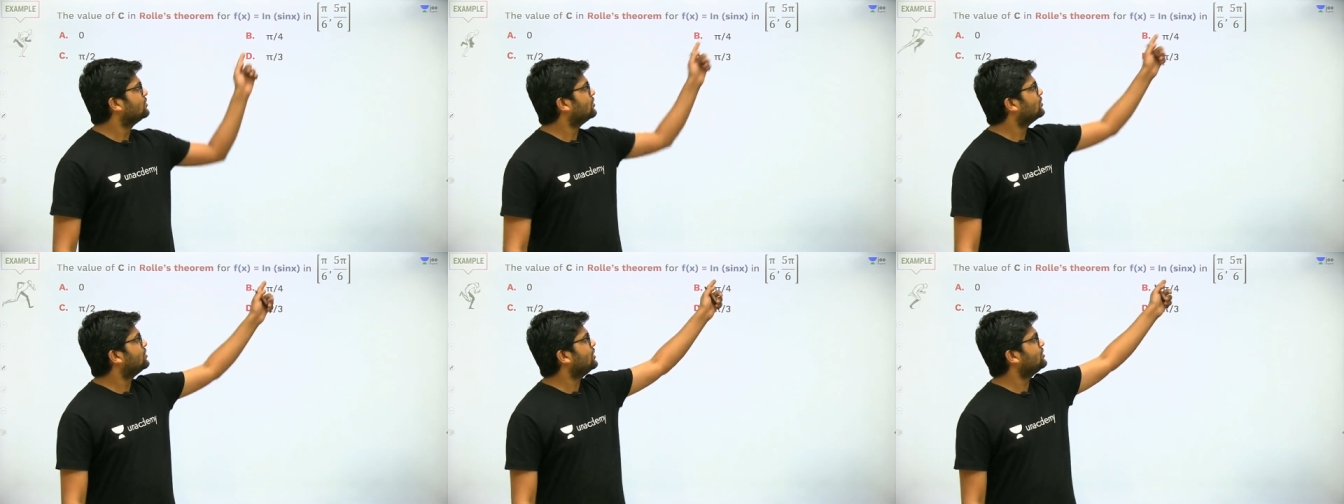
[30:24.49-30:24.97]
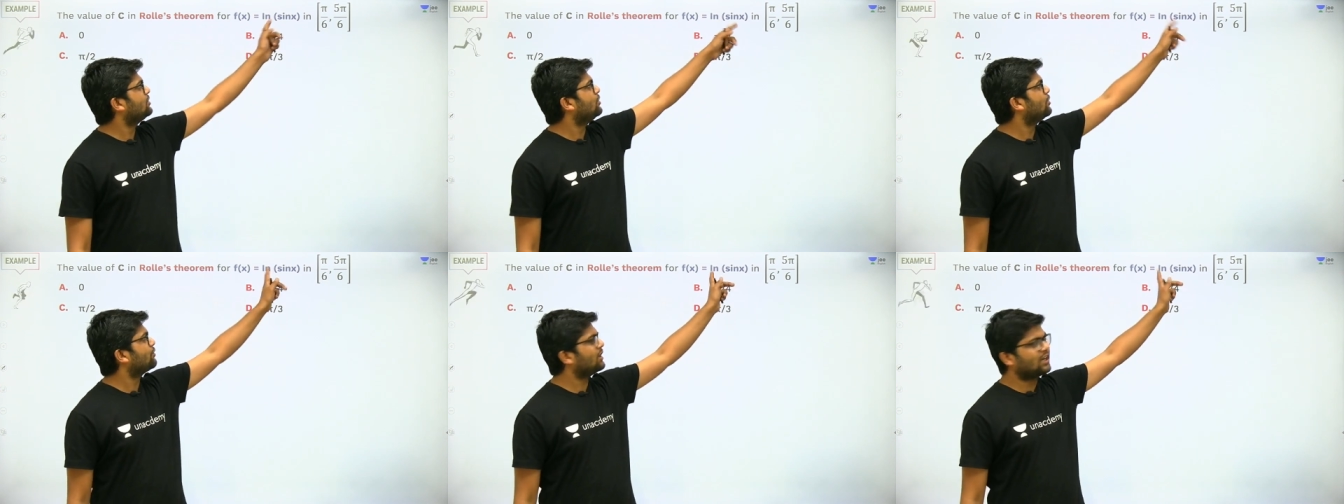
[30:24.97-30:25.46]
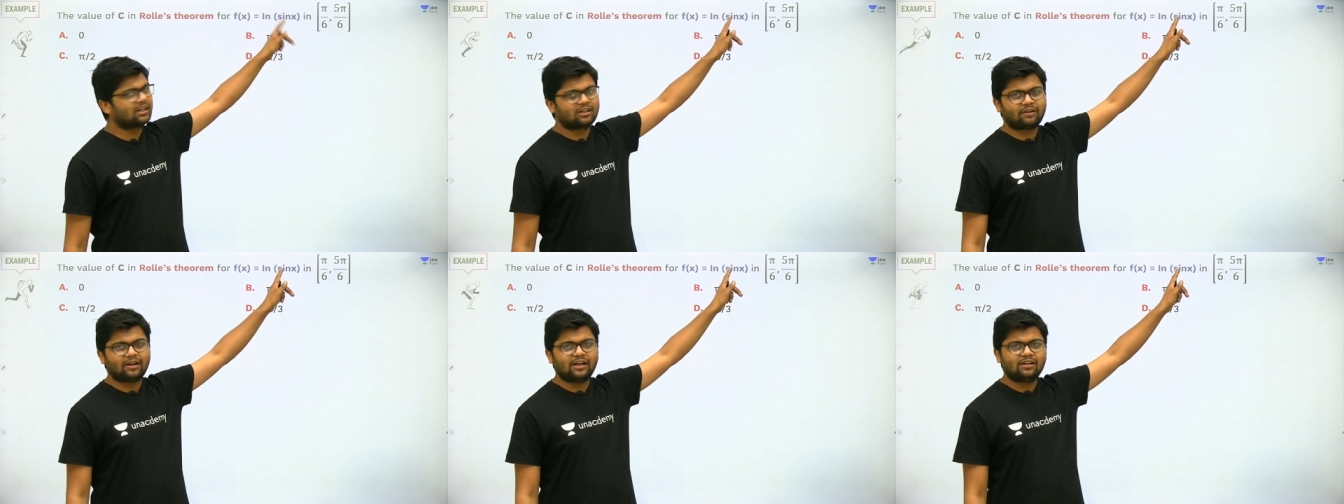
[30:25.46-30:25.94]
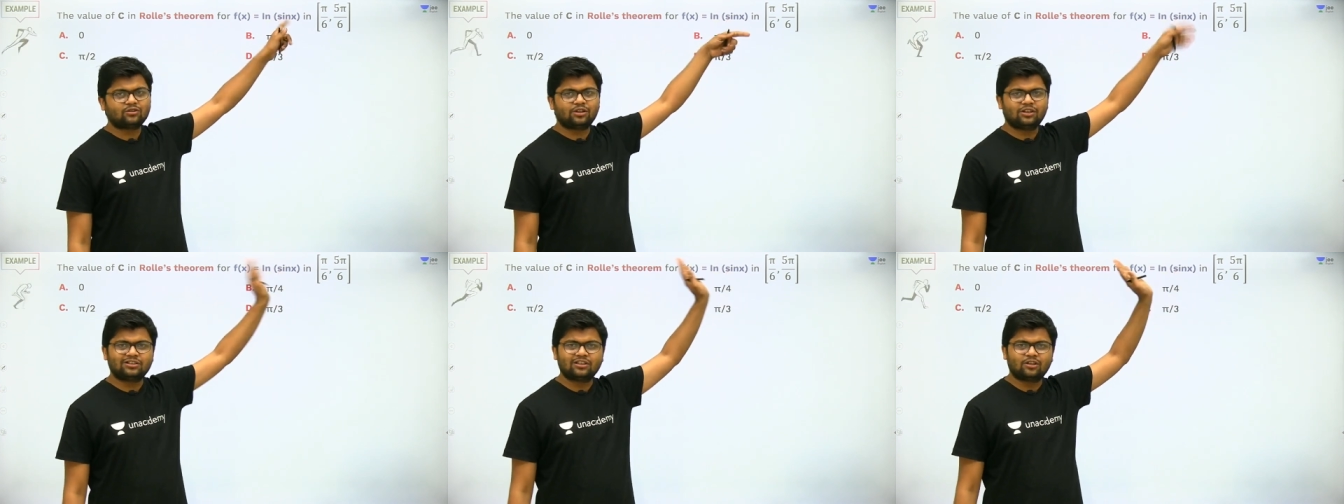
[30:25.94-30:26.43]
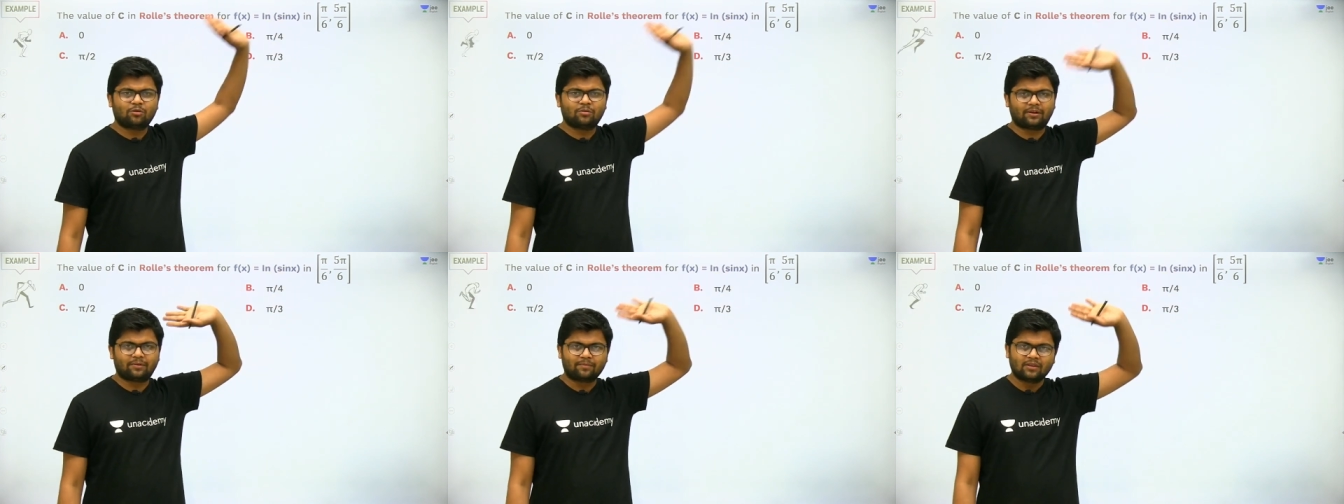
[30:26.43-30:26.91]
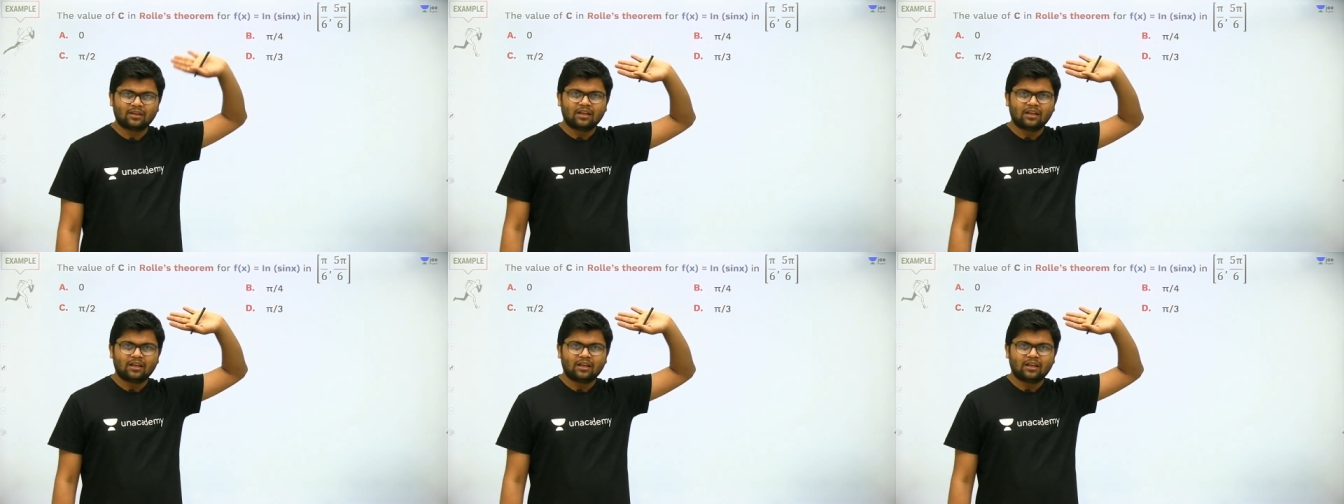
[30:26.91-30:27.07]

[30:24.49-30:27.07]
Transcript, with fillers: So this log will get defined, so it is in the domain.